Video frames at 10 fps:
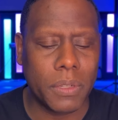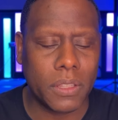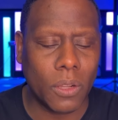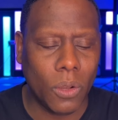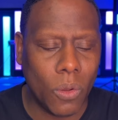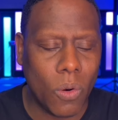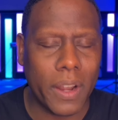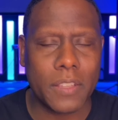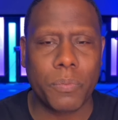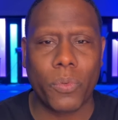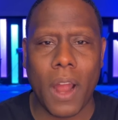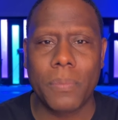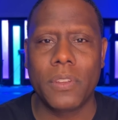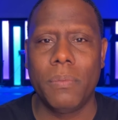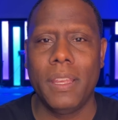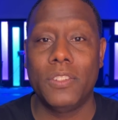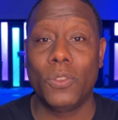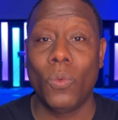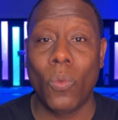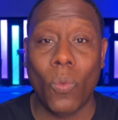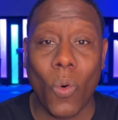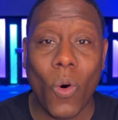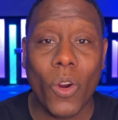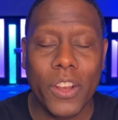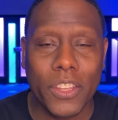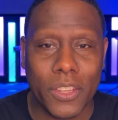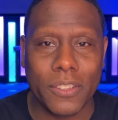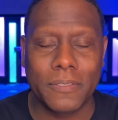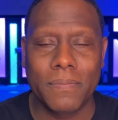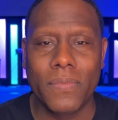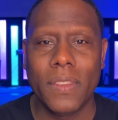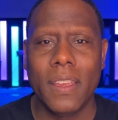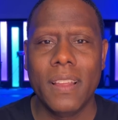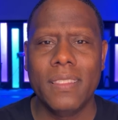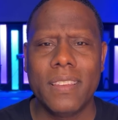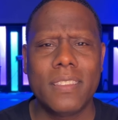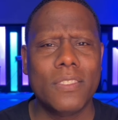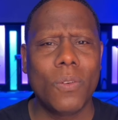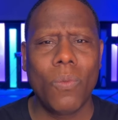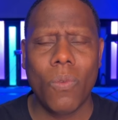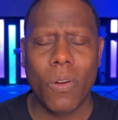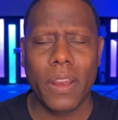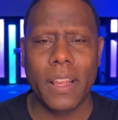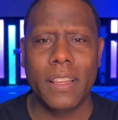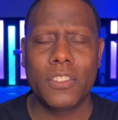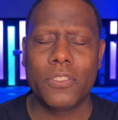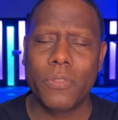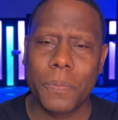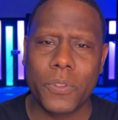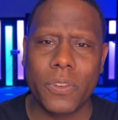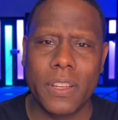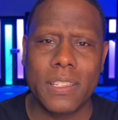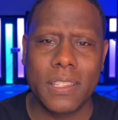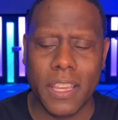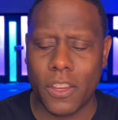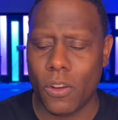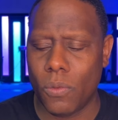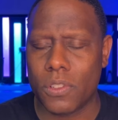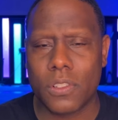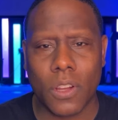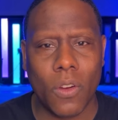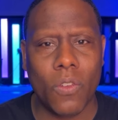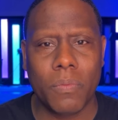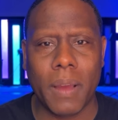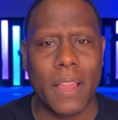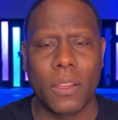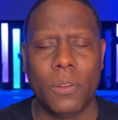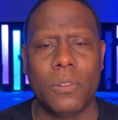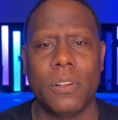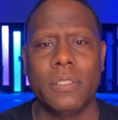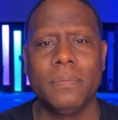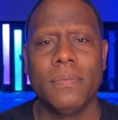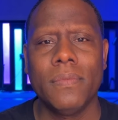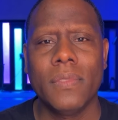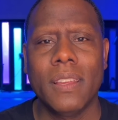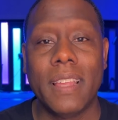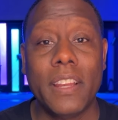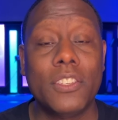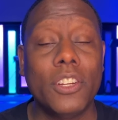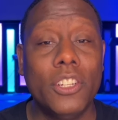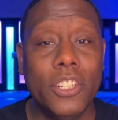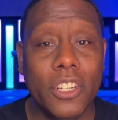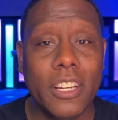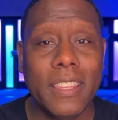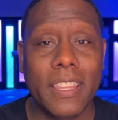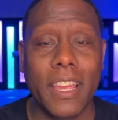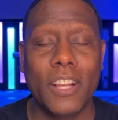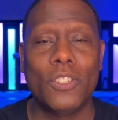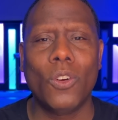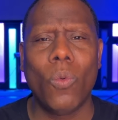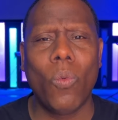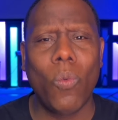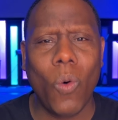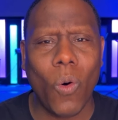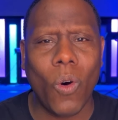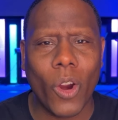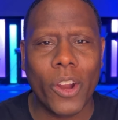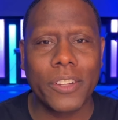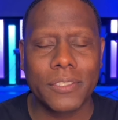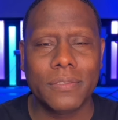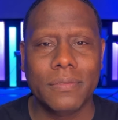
but the Lord has prompted me to warn you. This is a warning in Scripture. Ezekiel was told by the Lord that it's a good thing to warn,